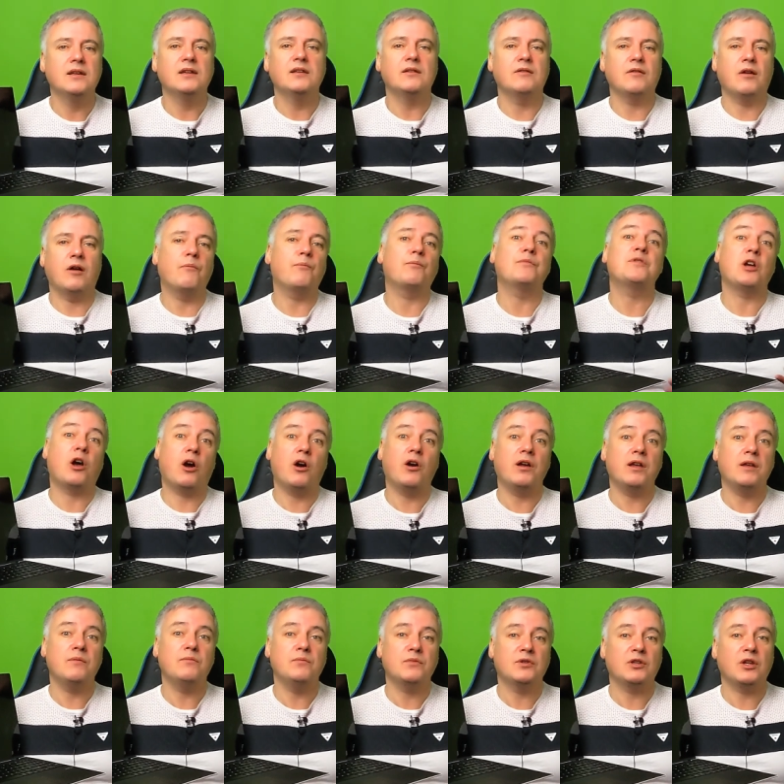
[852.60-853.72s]
at
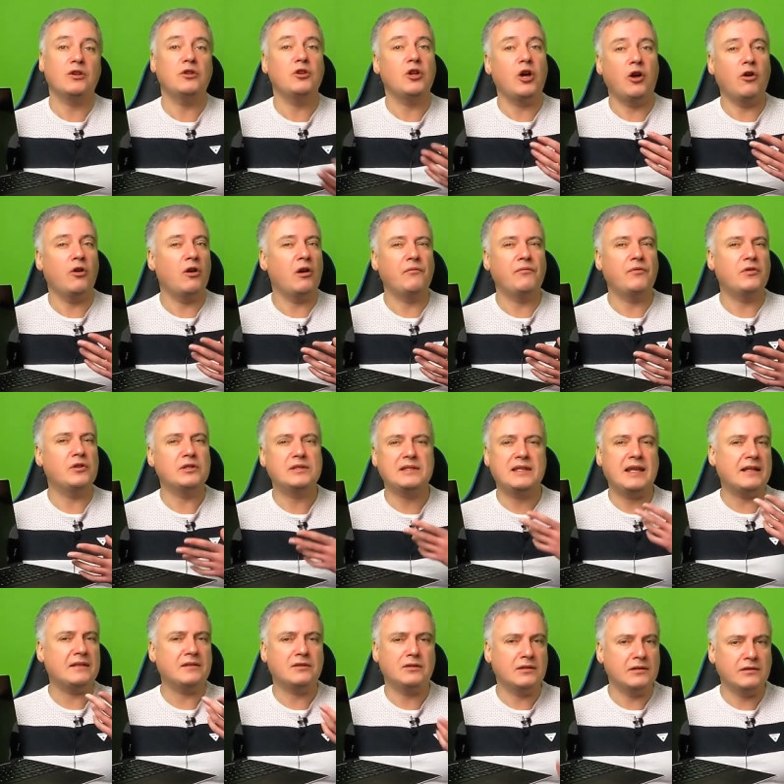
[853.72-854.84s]
times and not at others.
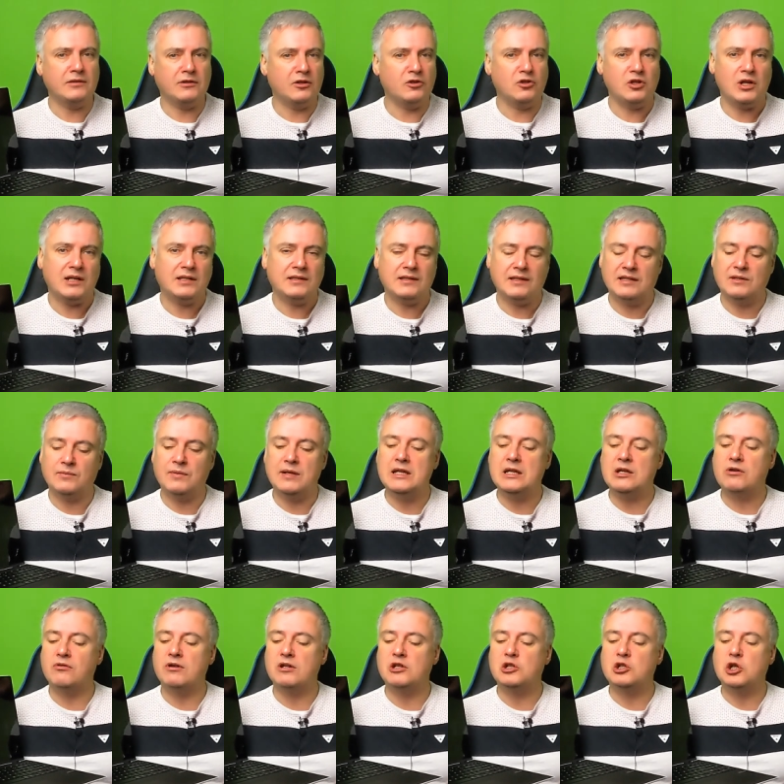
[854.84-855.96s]
That doesn't suggest a
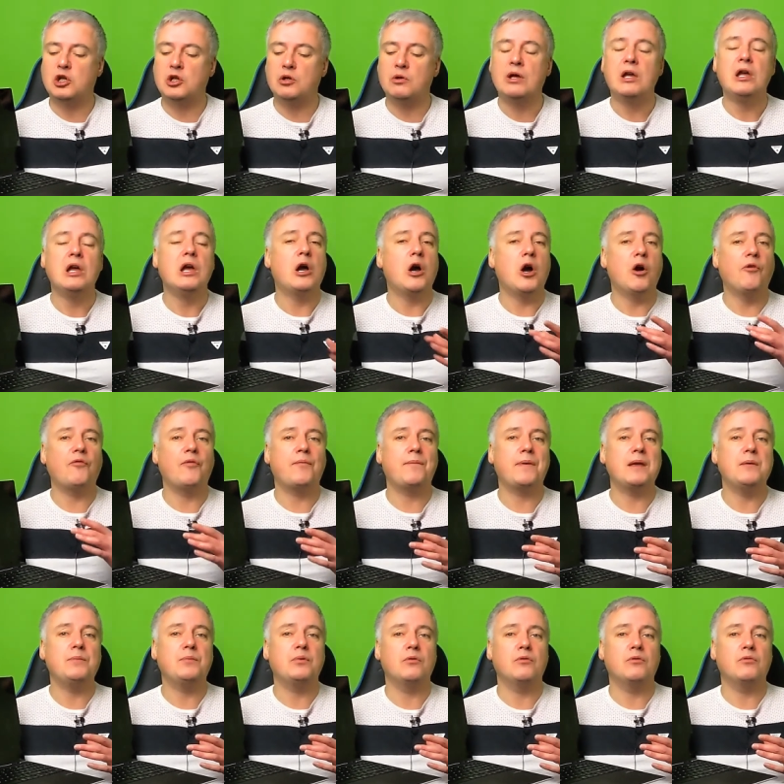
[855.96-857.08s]
speaker issue. Other
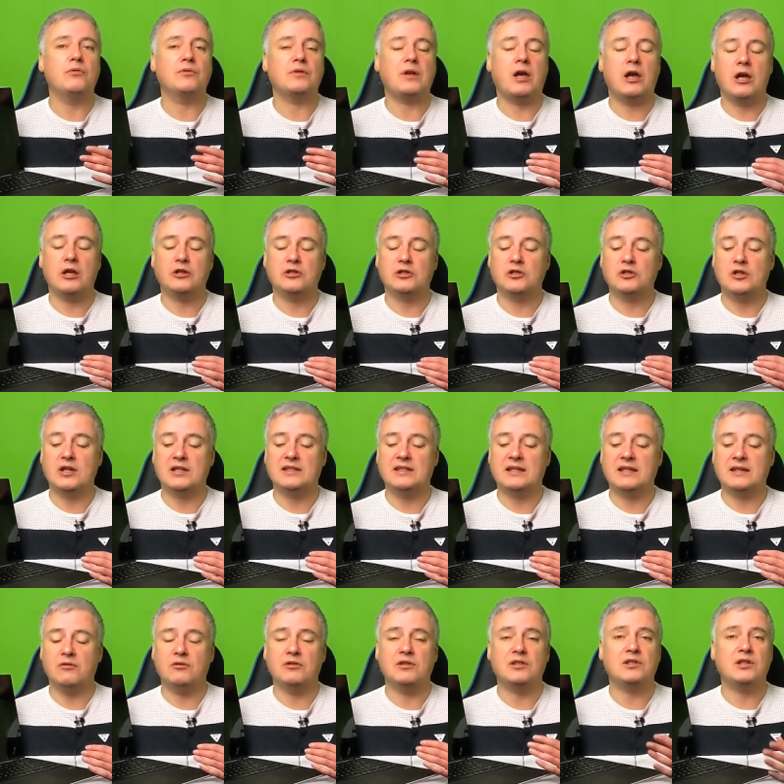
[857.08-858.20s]
people uh, suggested
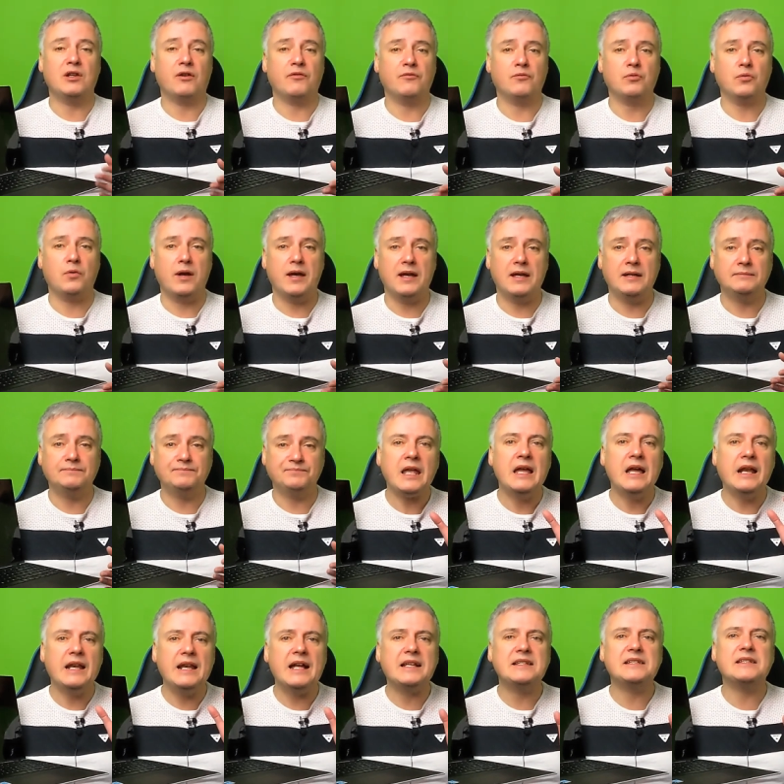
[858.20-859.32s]
it was software,
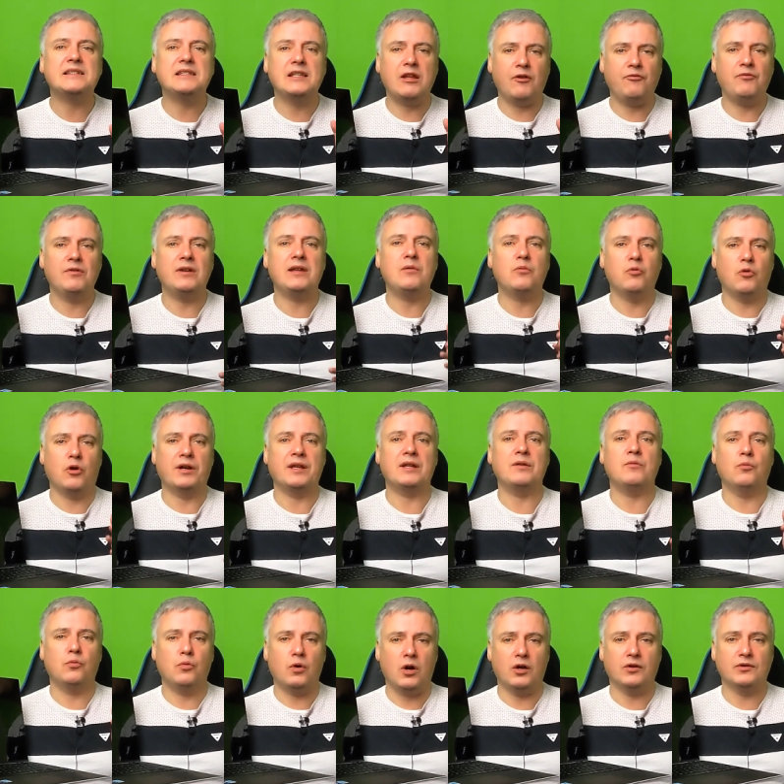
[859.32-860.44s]
and that's definitely what it
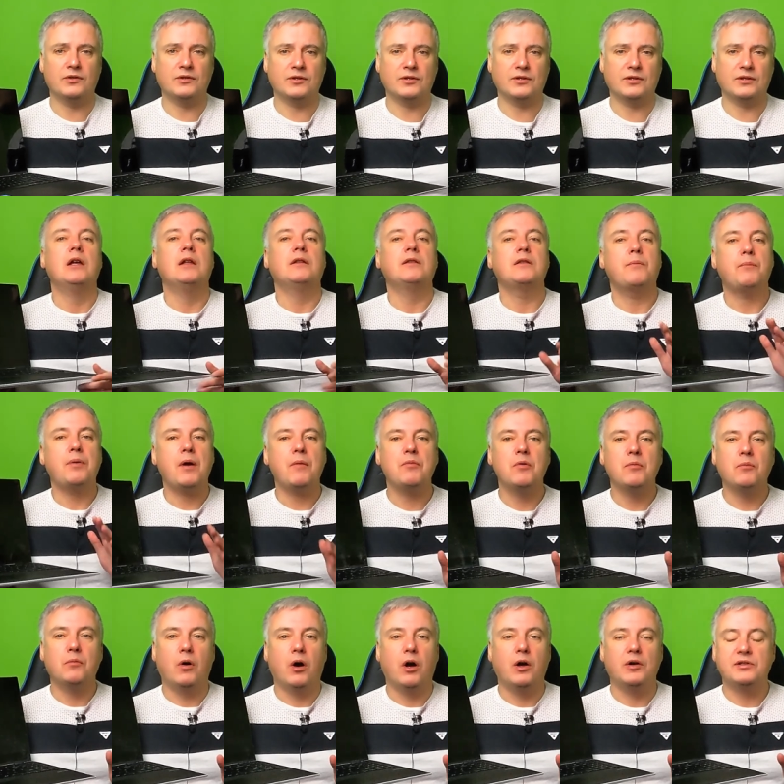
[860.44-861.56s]
was. The
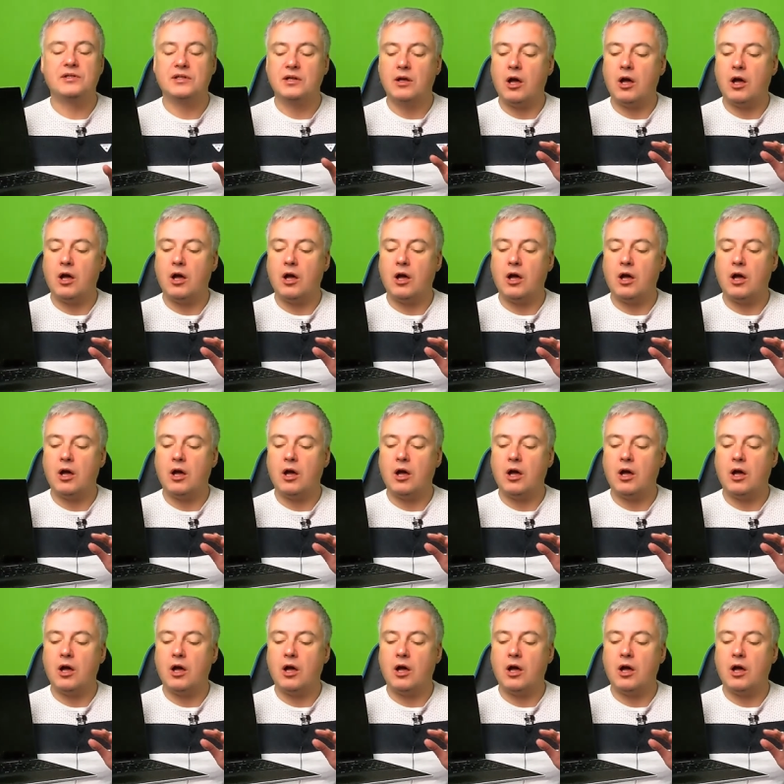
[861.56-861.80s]
problem was